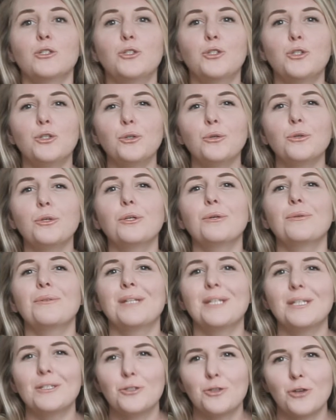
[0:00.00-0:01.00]
Do you
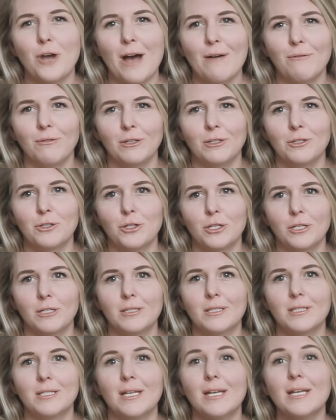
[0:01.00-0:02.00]
need travel
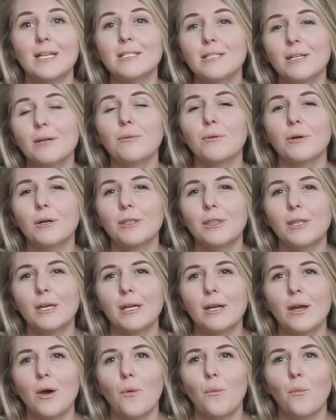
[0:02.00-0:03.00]
insurance? Is it worth
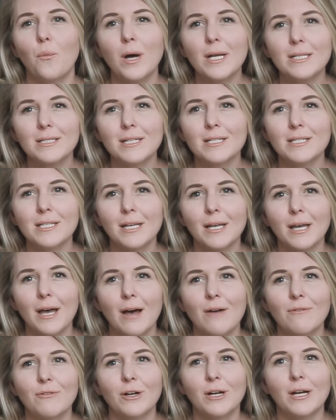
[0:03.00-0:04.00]
it? What does it
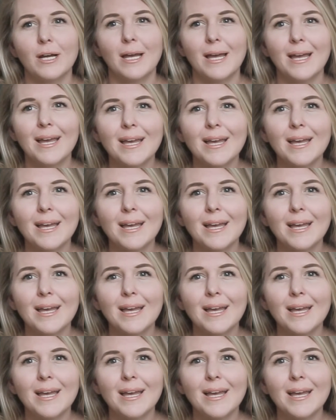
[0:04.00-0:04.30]
cover?